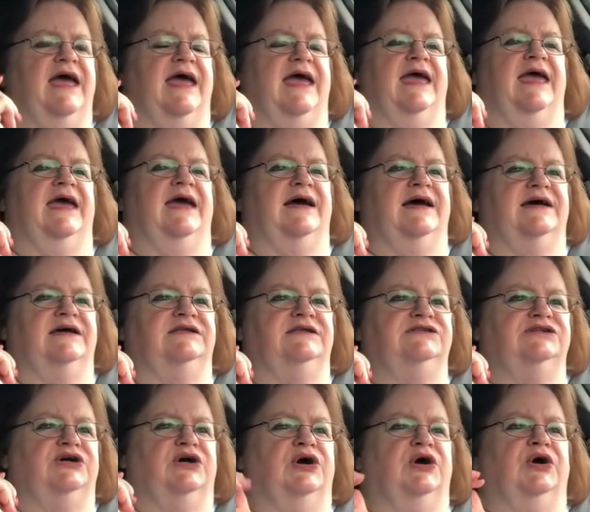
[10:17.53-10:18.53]
and
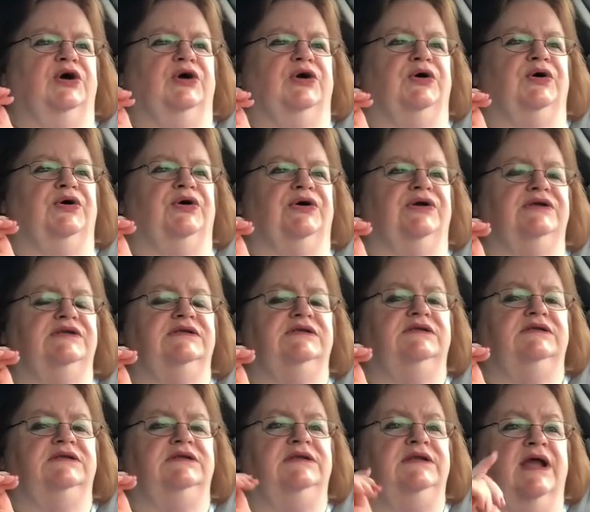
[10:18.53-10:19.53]
her
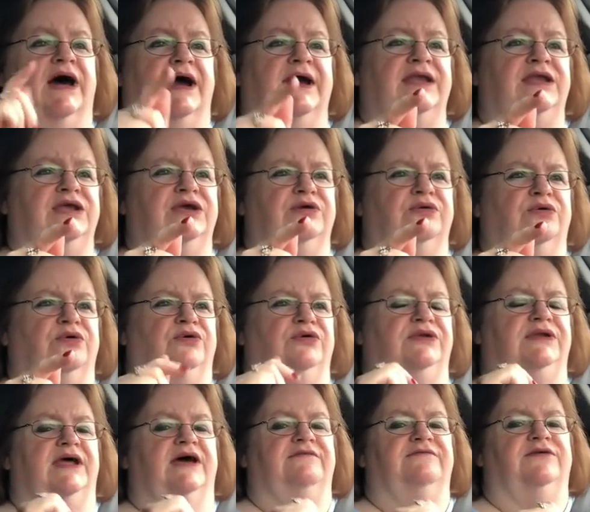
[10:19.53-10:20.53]
9-year-old
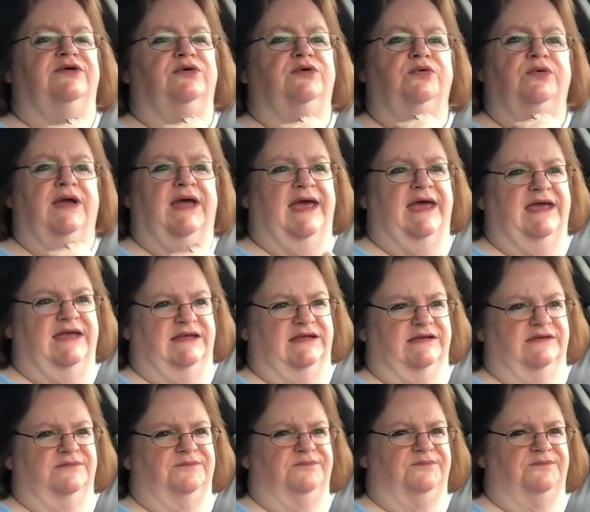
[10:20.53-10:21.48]
nephew Caden,